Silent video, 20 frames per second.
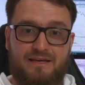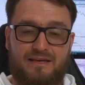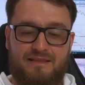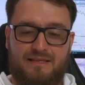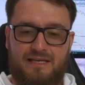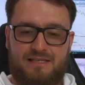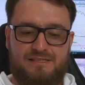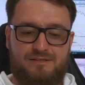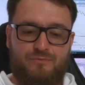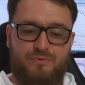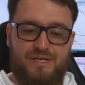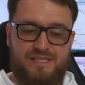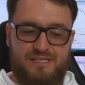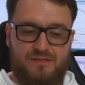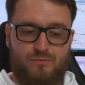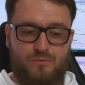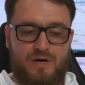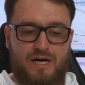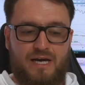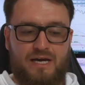And that's the
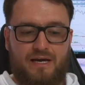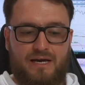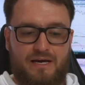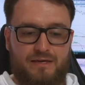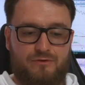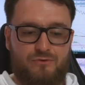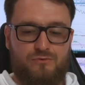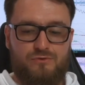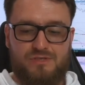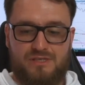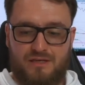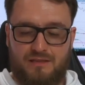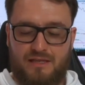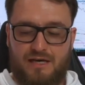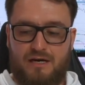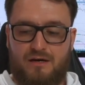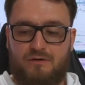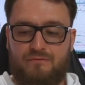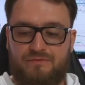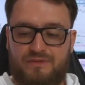reason why I use a
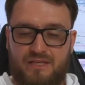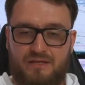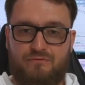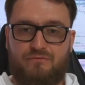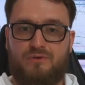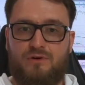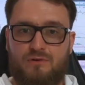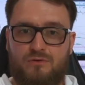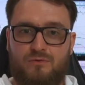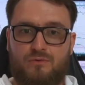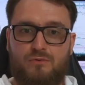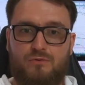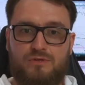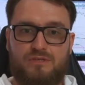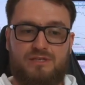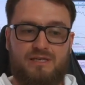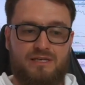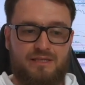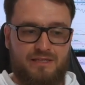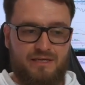lot of different
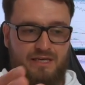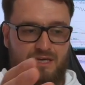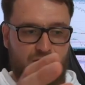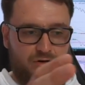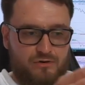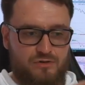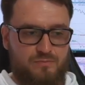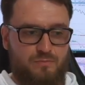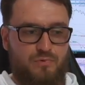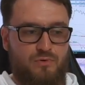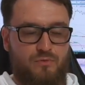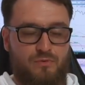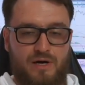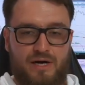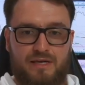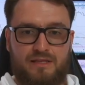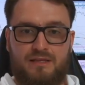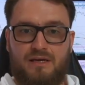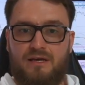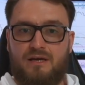tools. Indicators
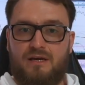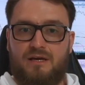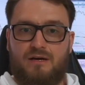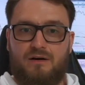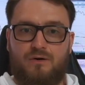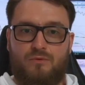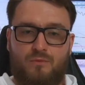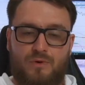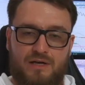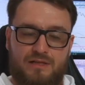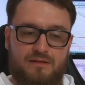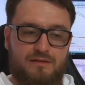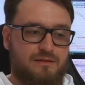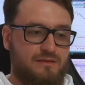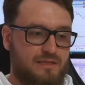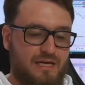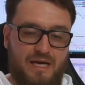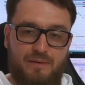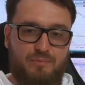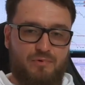provide
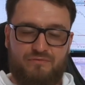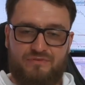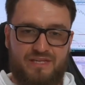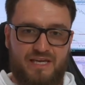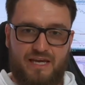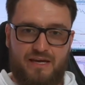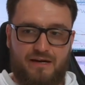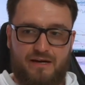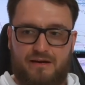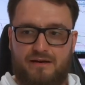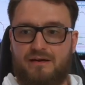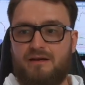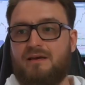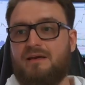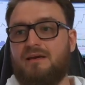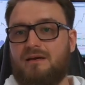one type of data.